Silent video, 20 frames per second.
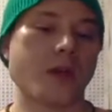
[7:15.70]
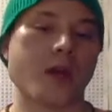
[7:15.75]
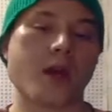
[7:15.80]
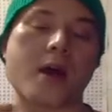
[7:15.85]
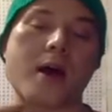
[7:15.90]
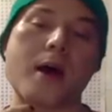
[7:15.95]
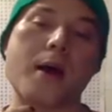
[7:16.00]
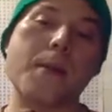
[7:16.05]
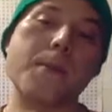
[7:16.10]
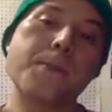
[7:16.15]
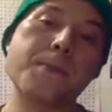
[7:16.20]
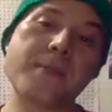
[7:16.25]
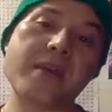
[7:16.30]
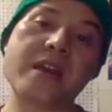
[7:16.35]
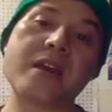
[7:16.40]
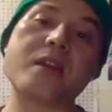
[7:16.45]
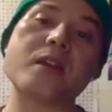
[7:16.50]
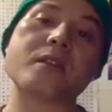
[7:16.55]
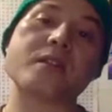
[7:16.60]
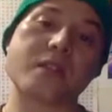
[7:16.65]
Uh,
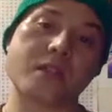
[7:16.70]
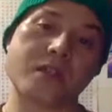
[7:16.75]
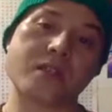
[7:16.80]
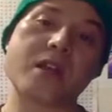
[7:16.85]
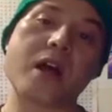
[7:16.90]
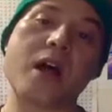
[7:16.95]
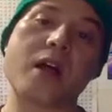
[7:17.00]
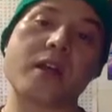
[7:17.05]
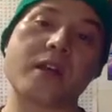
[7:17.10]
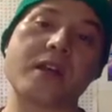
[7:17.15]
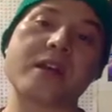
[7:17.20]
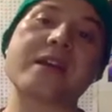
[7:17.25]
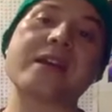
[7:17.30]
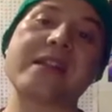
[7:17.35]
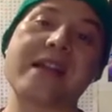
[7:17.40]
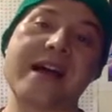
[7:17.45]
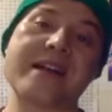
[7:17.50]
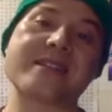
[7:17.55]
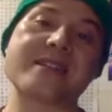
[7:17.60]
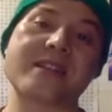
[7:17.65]
mid-systolic
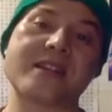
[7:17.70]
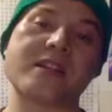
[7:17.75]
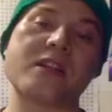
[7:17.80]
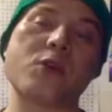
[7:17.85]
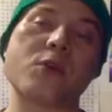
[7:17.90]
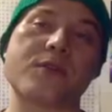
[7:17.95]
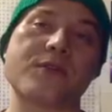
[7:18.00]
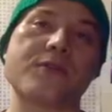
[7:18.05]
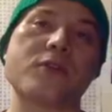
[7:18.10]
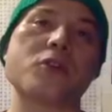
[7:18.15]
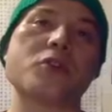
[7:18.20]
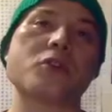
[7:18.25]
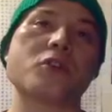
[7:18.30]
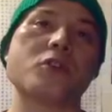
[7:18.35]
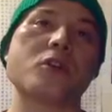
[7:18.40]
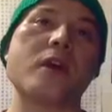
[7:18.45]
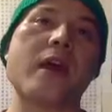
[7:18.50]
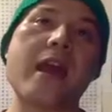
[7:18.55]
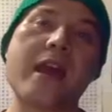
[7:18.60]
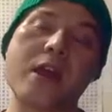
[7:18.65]
classically refers
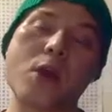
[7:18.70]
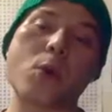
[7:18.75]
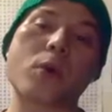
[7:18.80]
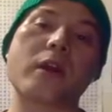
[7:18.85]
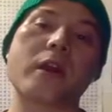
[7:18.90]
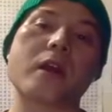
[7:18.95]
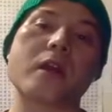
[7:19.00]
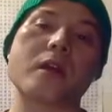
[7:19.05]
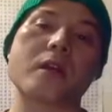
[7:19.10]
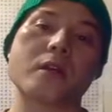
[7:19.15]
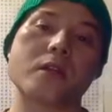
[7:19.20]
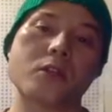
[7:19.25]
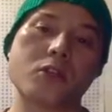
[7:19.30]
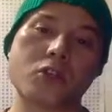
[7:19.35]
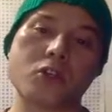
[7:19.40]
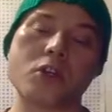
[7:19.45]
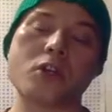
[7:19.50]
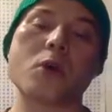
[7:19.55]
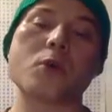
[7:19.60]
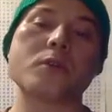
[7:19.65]
to aortic
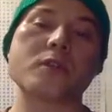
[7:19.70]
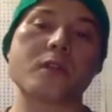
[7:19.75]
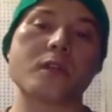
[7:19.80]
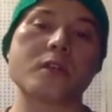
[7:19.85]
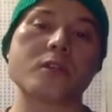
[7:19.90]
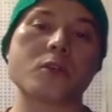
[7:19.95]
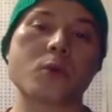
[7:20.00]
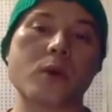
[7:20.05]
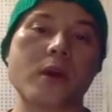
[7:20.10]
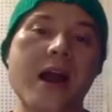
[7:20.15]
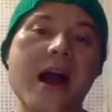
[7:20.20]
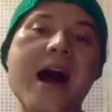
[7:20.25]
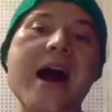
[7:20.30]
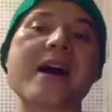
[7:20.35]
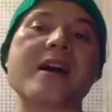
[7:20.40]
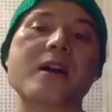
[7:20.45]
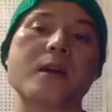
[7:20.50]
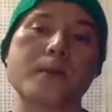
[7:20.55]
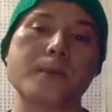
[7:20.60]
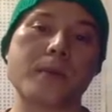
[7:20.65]
stenosis or H
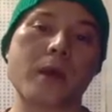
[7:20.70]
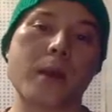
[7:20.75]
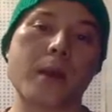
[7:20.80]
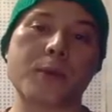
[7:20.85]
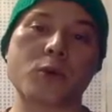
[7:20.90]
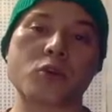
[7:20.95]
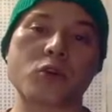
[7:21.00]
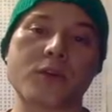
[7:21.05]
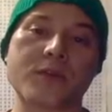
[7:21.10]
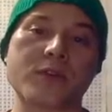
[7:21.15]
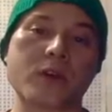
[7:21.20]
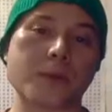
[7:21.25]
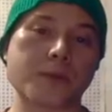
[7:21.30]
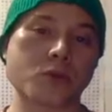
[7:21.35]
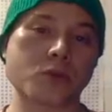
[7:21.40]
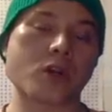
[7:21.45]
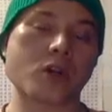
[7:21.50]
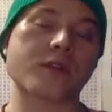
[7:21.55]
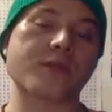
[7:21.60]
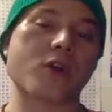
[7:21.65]
O C M, hypertrophic
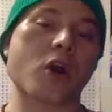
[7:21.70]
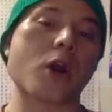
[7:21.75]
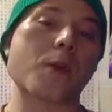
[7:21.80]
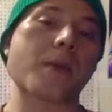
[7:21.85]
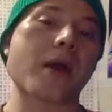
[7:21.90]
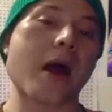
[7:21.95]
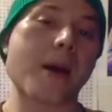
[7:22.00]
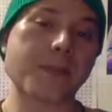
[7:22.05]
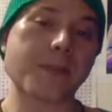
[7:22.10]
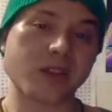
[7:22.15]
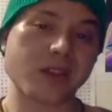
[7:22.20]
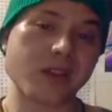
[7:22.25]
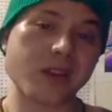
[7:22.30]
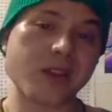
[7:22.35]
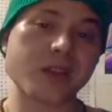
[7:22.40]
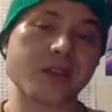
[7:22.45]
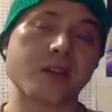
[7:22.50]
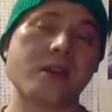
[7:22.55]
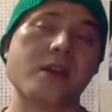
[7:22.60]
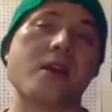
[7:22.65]
obstructive
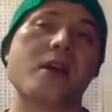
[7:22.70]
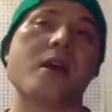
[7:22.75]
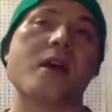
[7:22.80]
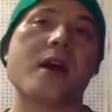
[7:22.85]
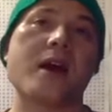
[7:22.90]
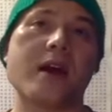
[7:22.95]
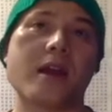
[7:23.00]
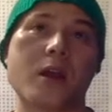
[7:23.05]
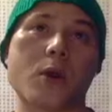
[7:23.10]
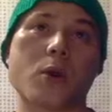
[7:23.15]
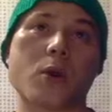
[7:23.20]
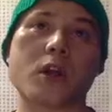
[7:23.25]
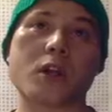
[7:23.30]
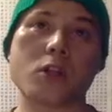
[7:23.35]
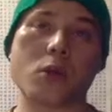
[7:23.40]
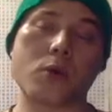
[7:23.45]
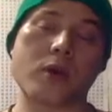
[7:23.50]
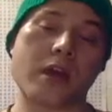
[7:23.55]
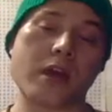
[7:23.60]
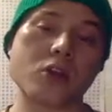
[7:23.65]
cardiomyopathy, at
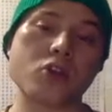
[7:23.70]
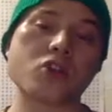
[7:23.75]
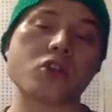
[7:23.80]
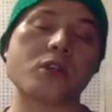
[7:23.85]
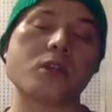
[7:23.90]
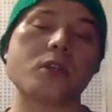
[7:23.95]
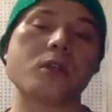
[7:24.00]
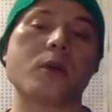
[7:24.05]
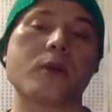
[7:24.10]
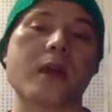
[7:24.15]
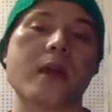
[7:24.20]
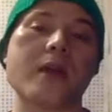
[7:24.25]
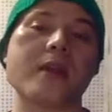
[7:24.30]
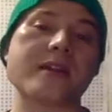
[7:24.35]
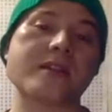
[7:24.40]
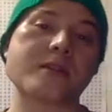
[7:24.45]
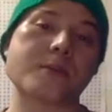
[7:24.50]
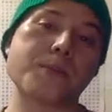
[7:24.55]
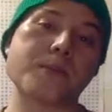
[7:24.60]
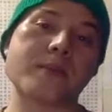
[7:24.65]
aortic location. Okay,
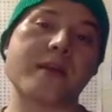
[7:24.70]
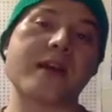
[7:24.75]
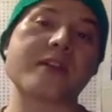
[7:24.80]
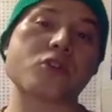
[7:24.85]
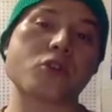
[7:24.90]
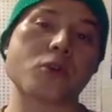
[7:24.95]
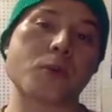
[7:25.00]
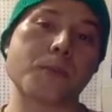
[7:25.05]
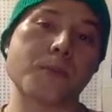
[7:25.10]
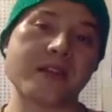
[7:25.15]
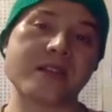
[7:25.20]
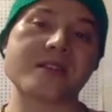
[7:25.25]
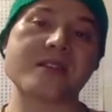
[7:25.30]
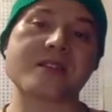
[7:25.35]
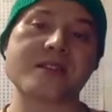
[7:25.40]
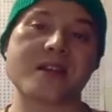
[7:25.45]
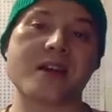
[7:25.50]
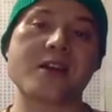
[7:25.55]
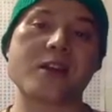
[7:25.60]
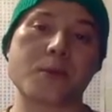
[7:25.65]
that's that's your
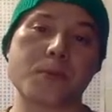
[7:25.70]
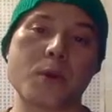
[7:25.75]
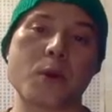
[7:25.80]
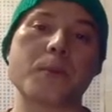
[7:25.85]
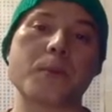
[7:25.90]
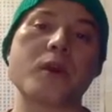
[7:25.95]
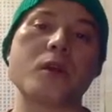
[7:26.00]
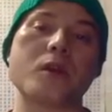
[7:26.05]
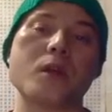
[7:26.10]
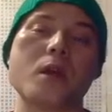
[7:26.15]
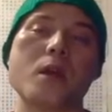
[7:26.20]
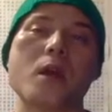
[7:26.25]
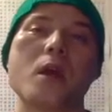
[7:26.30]
mid-systolic murmur.